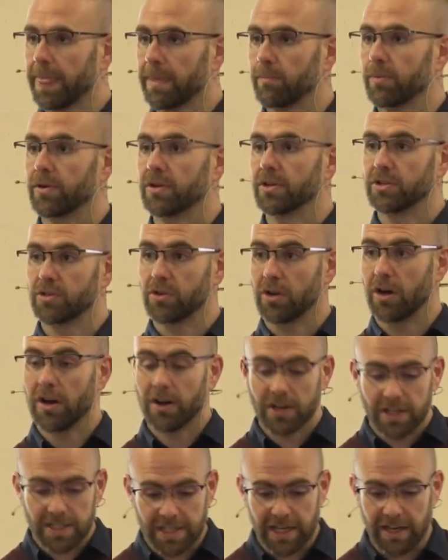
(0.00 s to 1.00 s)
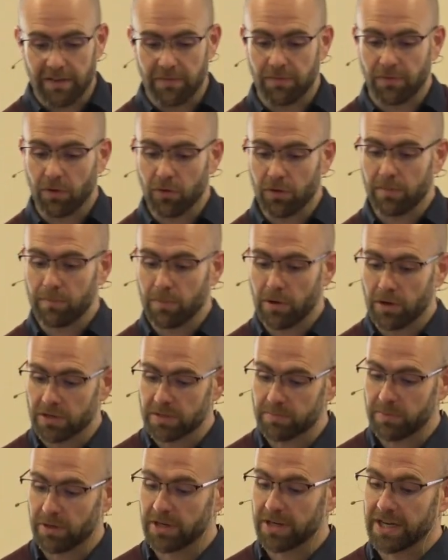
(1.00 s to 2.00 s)
Because honestly, for the
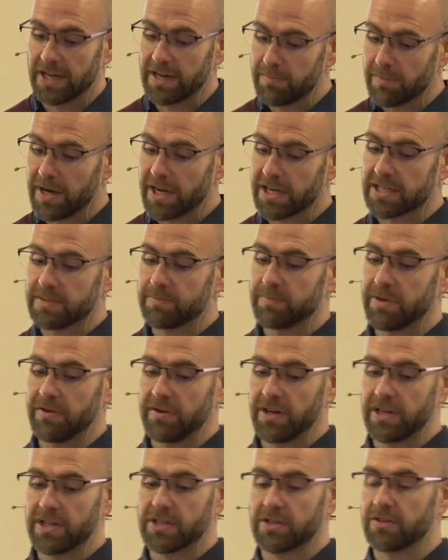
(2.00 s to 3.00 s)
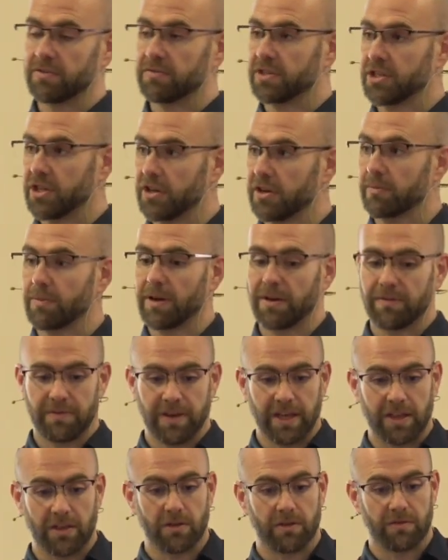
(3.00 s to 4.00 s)
most part, in my experience of sharing my
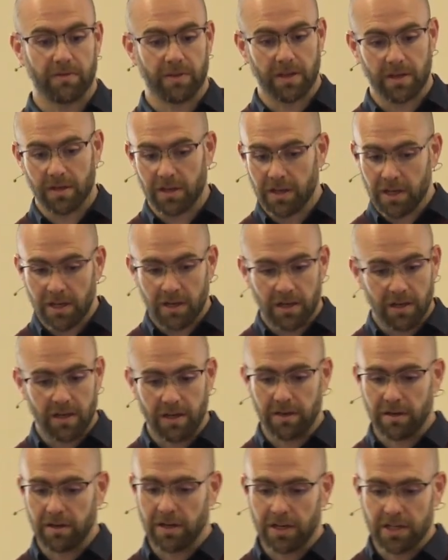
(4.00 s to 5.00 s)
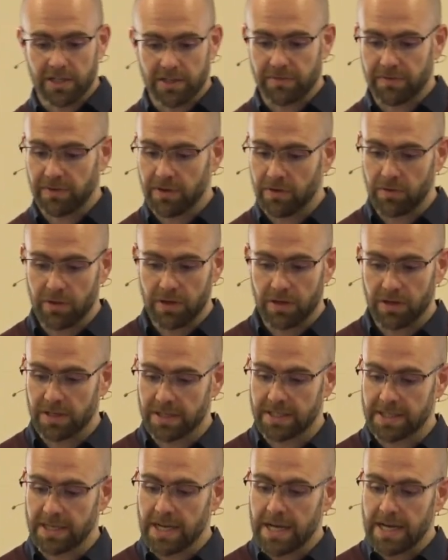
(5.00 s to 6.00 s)
faith over the last few
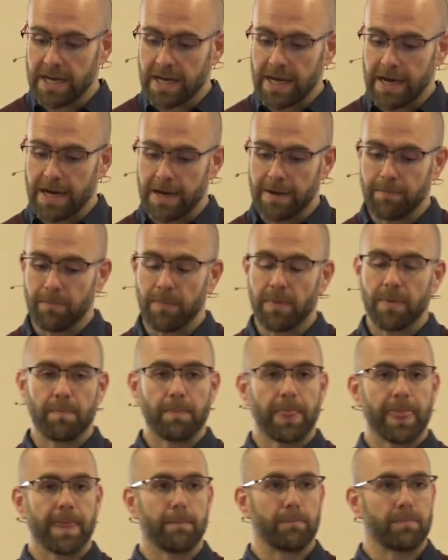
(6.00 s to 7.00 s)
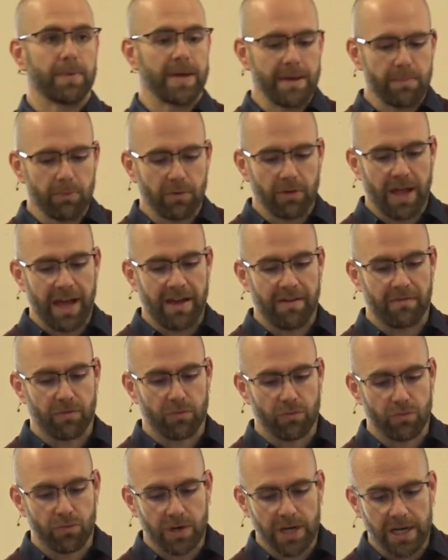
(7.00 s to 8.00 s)
years, people have
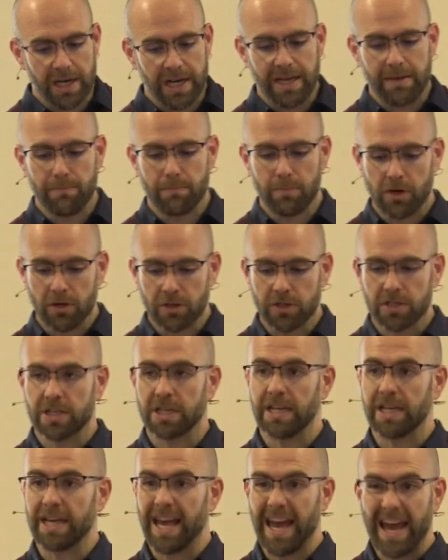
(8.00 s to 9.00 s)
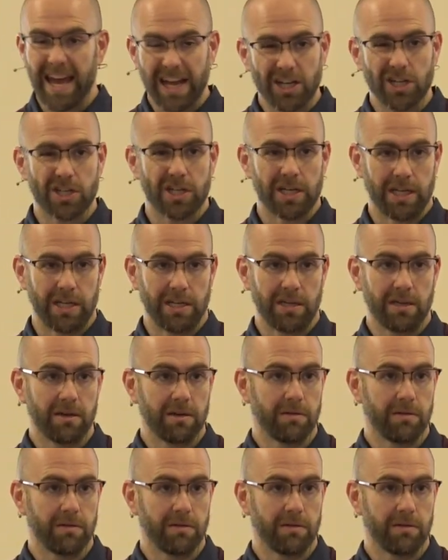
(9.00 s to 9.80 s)
really mostly actually